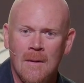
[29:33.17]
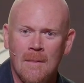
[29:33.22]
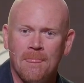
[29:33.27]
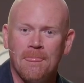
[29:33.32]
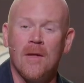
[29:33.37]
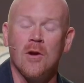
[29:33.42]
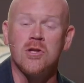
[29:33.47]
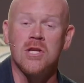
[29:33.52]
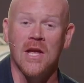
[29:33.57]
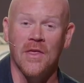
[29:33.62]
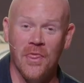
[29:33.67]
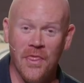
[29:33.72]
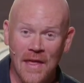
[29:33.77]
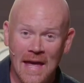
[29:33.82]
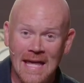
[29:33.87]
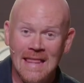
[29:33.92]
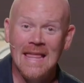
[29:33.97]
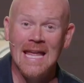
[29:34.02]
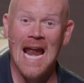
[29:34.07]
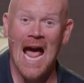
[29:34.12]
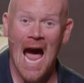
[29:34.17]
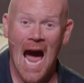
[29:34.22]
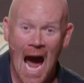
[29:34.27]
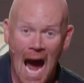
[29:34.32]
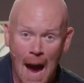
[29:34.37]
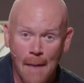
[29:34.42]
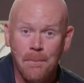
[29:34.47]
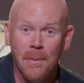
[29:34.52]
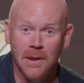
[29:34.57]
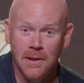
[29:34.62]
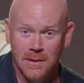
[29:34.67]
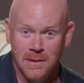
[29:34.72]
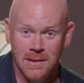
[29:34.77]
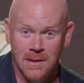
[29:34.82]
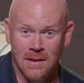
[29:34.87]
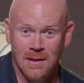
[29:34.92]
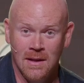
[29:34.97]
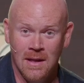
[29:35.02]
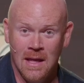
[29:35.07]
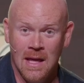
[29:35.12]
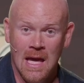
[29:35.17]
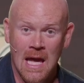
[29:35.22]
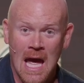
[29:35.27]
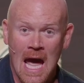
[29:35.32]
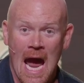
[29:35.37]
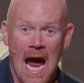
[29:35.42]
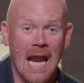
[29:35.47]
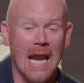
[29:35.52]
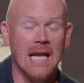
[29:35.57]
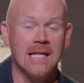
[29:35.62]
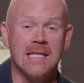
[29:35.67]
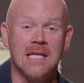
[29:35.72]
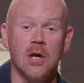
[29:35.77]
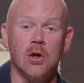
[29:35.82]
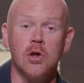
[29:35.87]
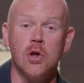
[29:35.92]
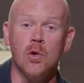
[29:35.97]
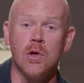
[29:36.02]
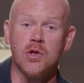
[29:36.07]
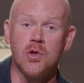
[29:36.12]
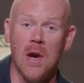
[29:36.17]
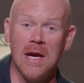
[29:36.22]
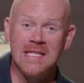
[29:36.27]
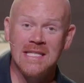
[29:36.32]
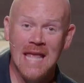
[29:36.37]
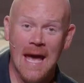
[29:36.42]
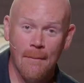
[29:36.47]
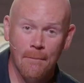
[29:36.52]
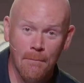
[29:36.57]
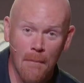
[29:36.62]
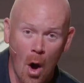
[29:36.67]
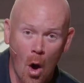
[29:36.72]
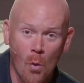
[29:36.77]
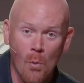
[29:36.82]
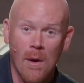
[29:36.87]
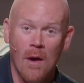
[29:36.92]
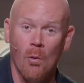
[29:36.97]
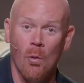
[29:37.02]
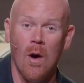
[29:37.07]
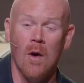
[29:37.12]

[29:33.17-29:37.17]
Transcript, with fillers: There's a thing that happened. And until you address that moment,